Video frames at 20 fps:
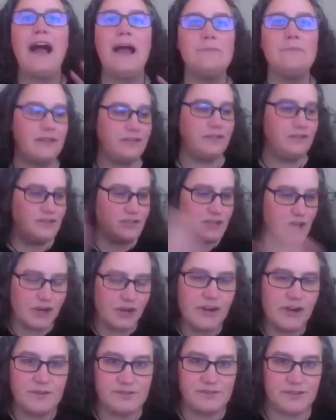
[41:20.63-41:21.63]
I'm a
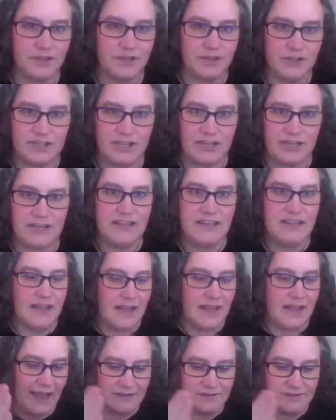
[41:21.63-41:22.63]
neurosurgeon.
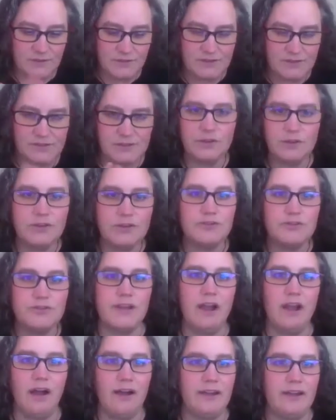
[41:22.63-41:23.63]
I do
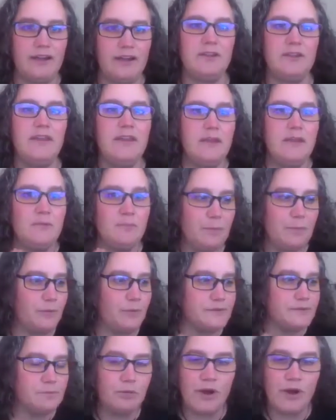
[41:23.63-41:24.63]
surgery on
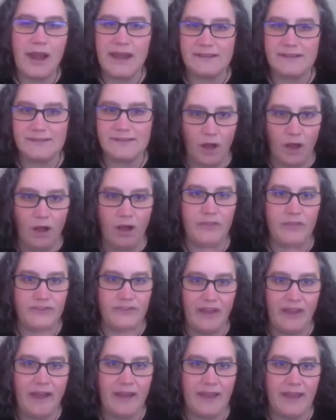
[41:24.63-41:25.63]
people's brains all the
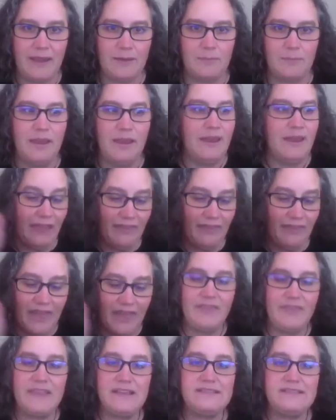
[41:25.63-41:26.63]
time.
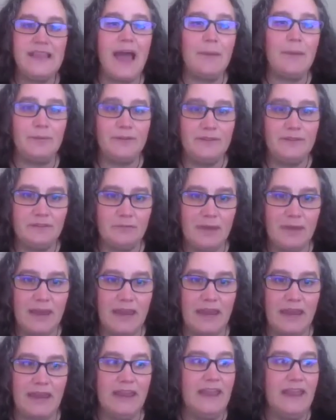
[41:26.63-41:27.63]
And then this happened to
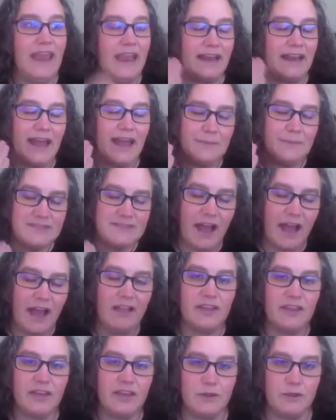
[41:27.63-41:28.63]
me. And I'm
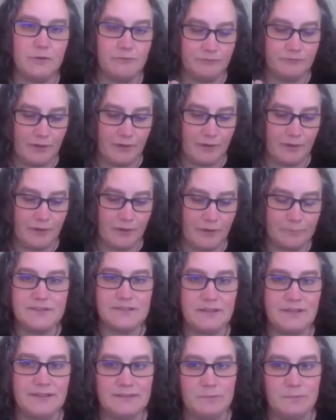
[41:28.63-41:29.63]
telling you
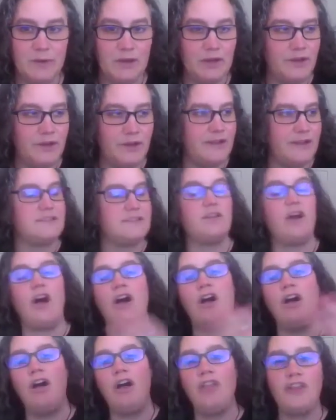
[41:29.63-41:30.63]
from personal
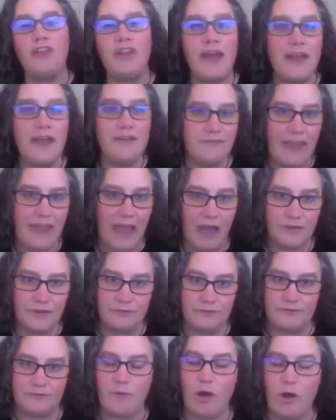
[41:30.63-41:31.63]
experience and all that I have
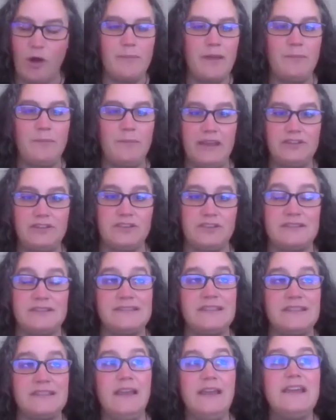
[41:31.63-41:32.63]
gathered from all my
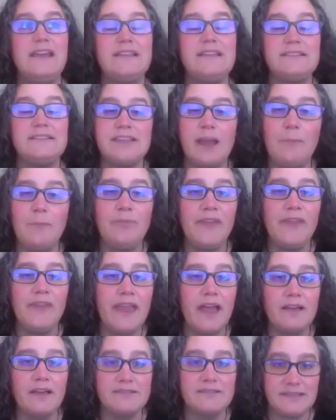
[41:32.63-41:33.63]
patients,
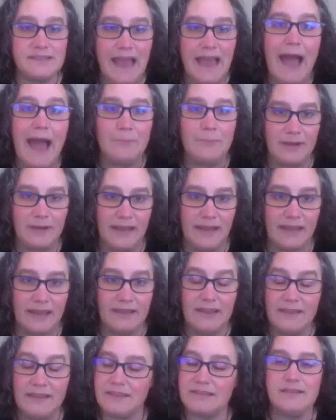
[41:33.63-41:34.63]
something else is
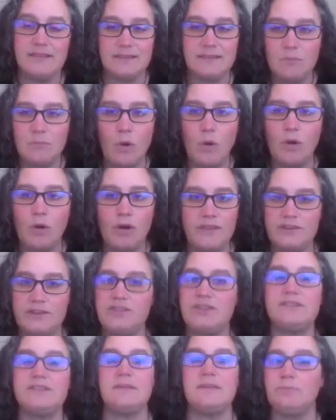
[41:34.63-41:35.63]
happening. This is more
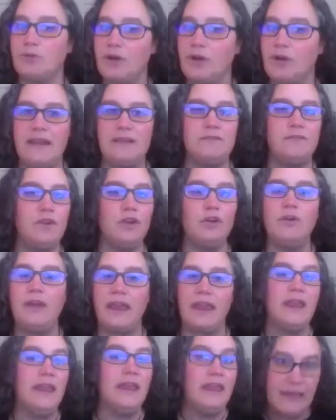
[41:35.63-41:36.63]
than just the brain
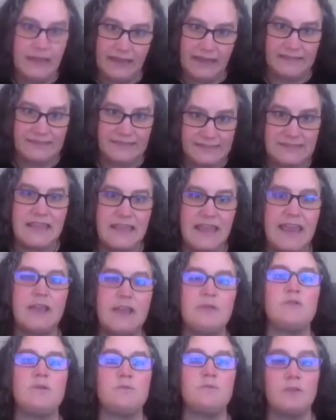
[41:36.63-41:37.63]
doing its
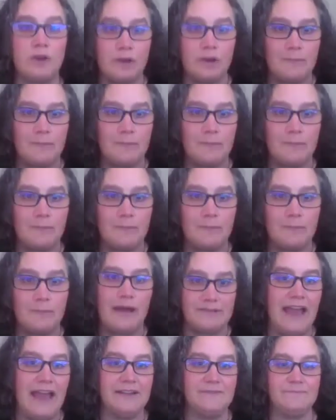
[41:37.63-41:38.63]
thing when we're
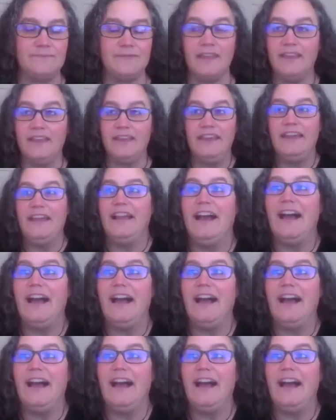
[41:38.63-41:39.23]
about to die.